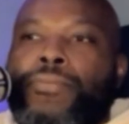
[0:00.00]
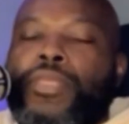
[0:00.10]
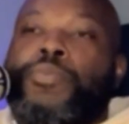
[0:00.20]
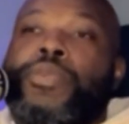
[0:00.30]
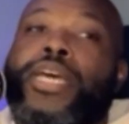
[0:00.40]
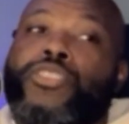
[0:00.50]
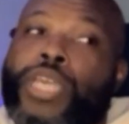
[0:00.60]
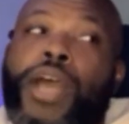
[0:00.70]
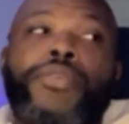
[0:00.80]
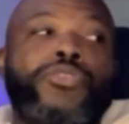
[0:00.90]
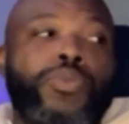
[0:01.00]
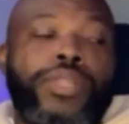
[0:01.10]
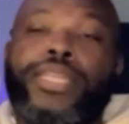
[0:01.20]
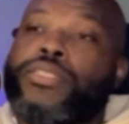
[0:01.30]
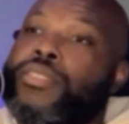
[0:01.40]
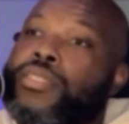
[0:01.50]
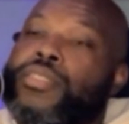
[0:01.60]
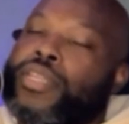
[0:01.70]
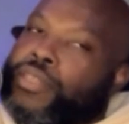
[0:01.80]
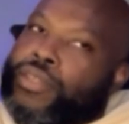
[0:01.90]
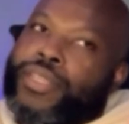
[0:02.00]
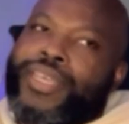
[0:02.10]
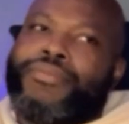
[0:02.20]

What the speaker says: Because how this relates to, I know you're like,